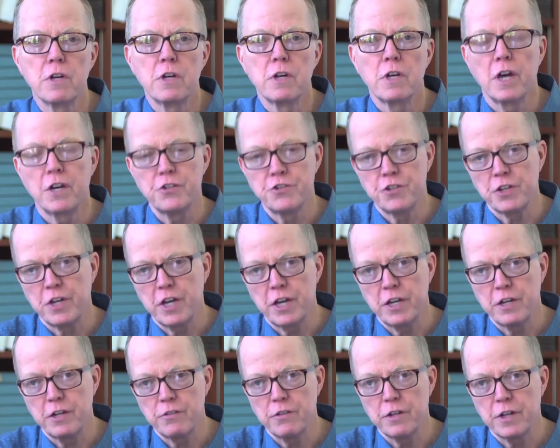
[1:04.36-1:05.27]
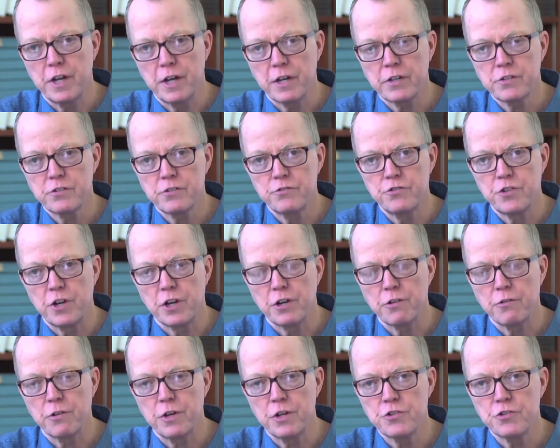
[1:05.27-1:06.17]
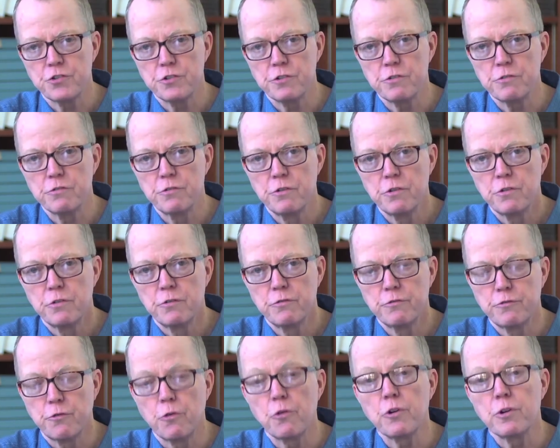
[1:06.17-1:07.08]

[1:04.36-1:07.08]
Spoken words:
educating the next generation for